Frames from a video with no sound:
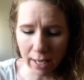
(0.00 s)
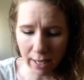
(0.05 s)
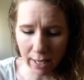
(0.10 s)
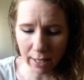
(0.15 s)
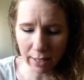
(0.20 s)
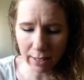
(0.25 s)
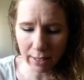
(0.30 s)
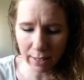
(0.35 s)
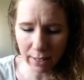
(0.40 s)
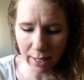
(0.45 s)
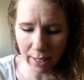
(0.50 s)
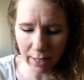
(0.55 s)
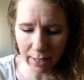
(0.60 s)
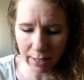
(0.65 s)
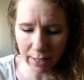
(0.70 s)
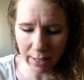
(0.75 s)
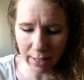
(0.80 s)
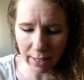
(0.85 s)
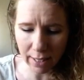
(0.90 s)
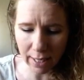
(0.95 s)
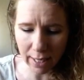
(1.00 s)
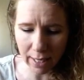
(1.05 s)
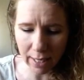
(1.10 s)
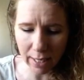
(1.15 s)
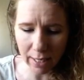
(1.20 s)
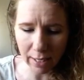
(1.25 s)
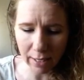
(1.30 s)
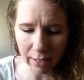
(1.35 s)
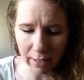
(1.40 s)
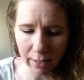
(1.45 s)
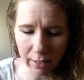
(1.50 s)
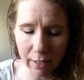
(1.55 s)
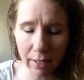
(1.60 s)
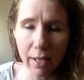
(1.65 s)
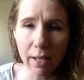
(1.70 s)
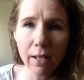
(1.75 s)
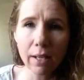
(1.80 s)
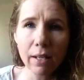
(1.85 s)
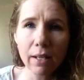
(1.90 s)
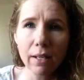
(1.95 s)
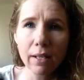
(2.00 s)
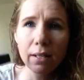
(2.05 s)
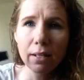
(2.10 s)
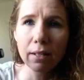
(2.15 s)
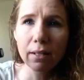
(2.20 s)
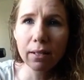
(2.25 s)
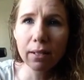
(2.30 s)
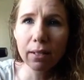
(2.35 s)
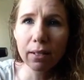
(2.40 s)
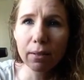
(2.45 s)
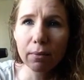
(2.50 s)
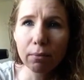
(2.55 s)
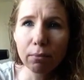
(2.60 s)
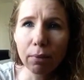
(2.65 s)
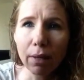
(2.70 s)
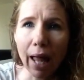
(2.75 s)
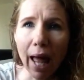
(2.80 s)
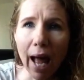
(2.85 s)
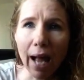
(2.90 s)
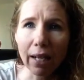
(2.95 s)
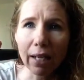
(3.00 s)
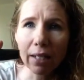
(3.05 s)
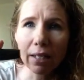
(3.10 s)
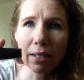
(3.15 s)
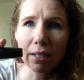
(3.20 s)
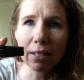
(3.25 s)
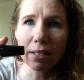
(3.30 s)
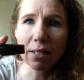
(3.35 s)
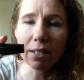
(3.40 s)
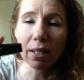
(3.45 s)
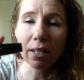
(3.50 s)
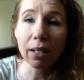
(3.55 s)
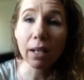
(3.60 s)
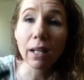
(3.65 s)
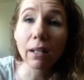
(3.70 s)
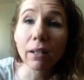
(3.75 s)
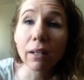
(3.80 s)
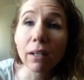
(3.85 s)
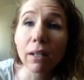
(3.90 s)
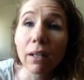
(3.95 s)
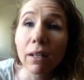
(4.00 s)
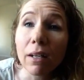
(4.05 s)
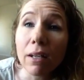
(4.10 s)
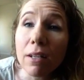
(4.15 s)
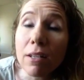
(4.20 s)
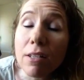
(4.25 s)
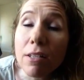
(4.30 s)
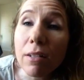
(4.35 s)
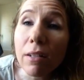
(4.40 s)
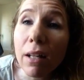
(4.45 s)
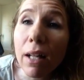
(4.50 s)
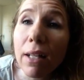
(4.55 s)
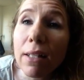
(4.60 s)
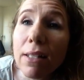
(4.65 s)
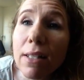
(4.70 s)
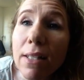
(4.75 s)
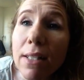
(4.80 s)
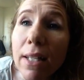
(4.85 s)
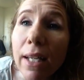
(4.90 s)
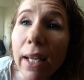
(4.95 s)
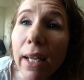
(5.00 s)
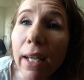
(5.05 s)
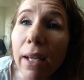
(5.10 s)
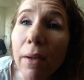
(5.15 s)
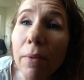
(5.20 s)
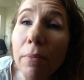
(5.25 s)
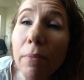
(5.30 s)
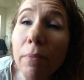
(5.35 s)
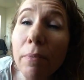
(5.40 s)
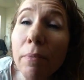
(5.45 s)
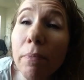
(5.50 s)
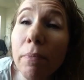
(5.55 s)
Intensity. Black is the color. So let's see